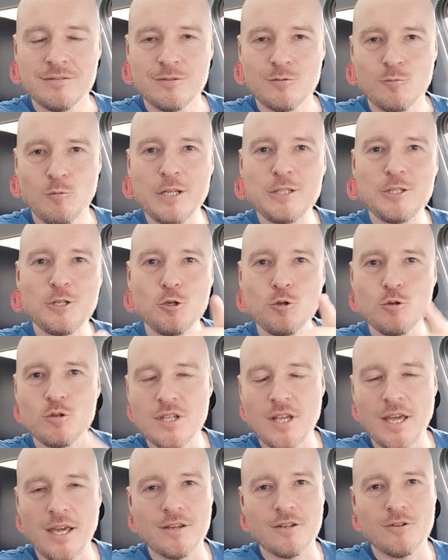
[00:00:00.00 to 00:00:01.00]
What did you
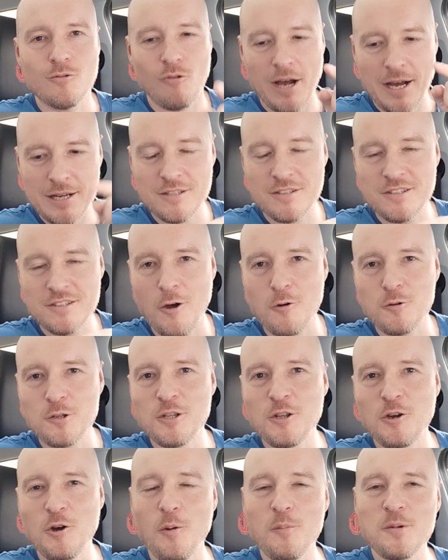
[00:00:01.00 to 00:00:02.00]
say? Write it down in
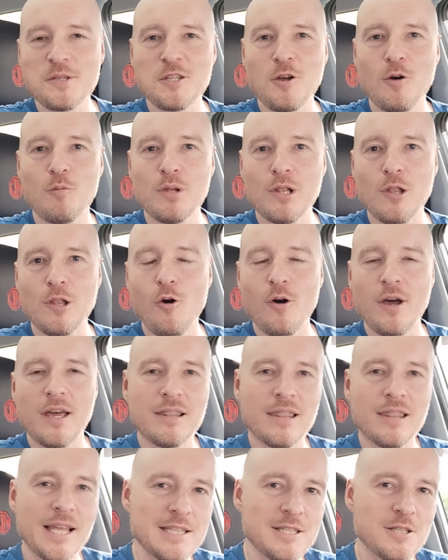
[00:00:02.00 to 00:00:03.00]
the comments down below,
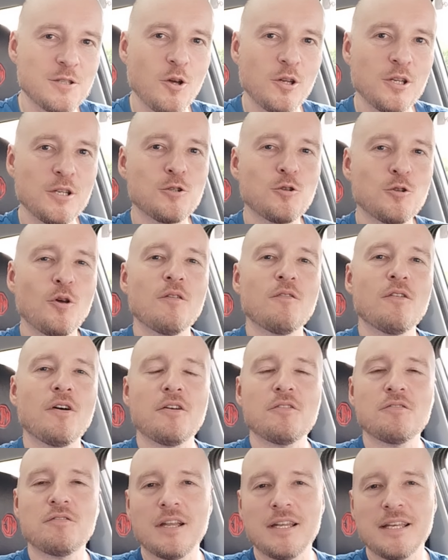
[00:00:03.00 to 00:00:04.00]
and let's turn into a
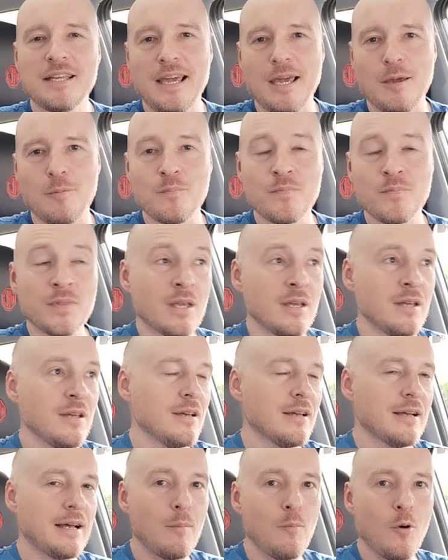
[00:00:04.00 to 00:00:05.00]
very funny game.
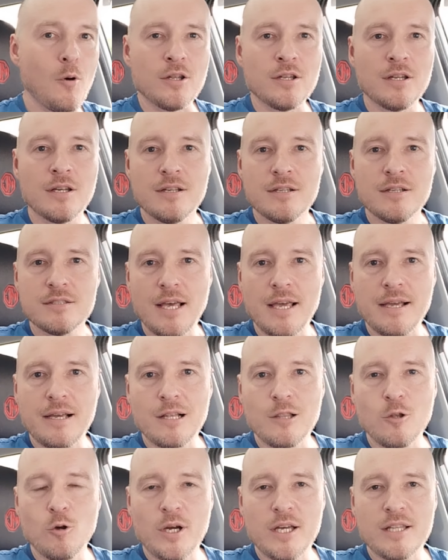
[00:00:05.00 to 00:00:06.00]
Come on. Take
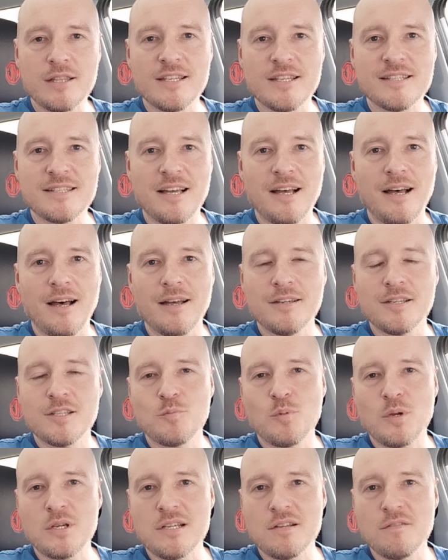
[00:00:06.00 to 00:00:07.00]
a look at this car,
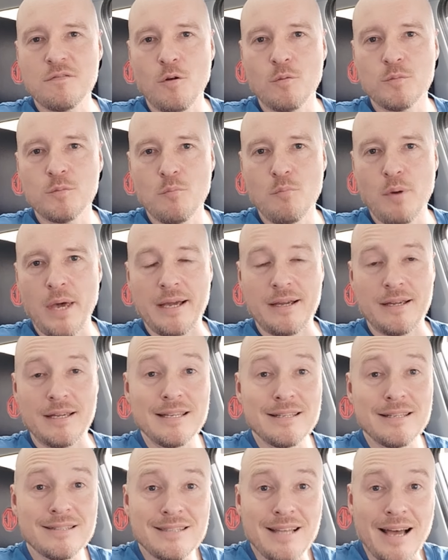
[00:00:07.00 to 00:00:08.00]
especially from the back.
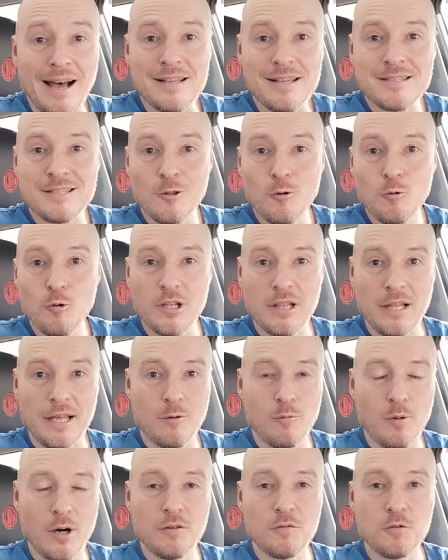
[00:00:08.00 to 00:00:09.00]
It does look
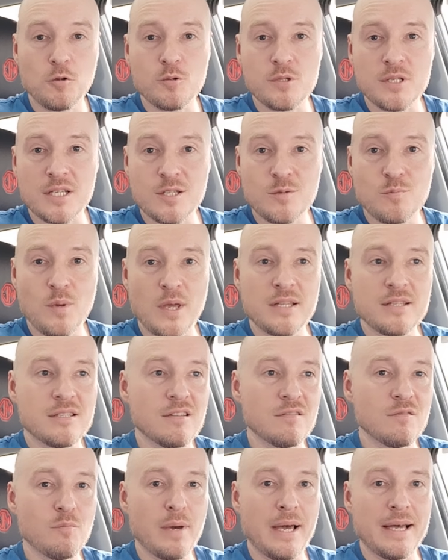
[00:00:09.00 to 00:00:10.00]
like one of those
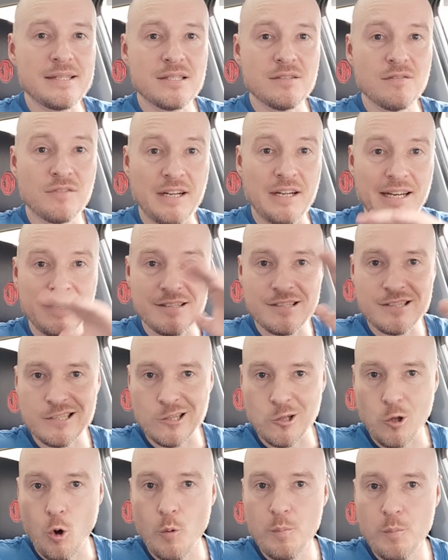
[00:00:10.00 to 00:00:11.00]
expensive, massive, kind of
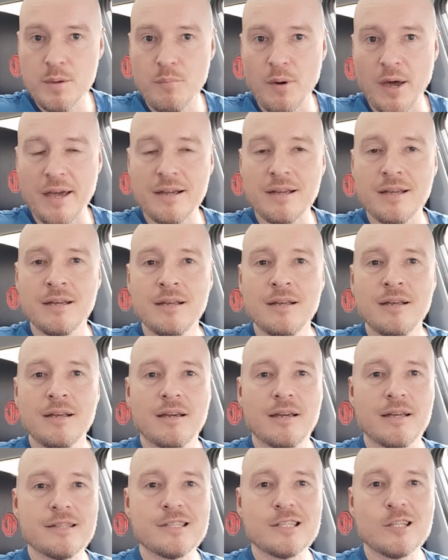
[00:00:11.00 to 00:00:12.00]
slopey back
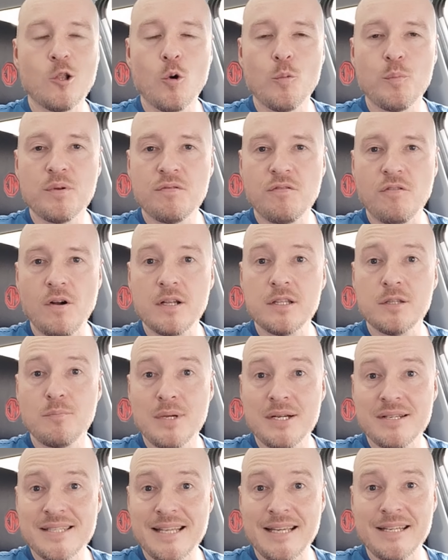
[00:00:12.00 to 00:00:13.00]
and slopey front
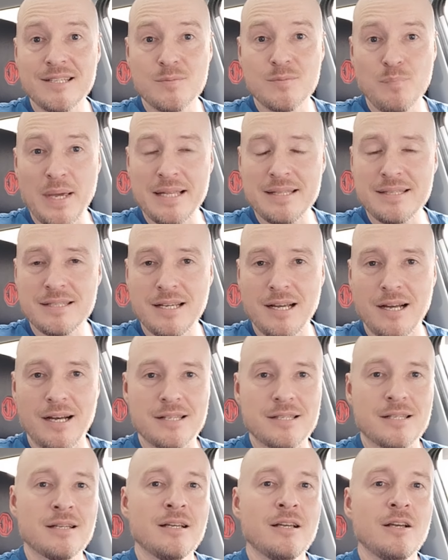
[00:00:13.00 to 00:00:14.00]
Mercedes-Benz
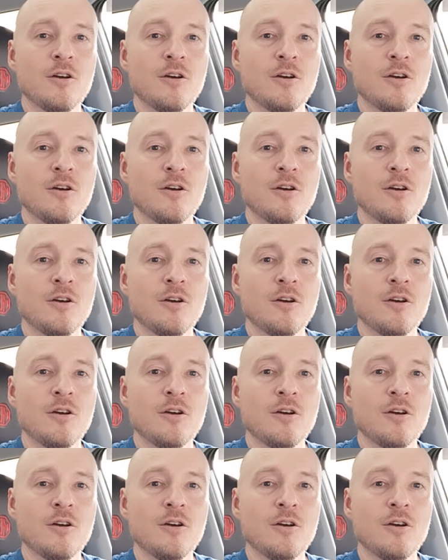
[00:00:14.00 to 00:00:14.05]
cars.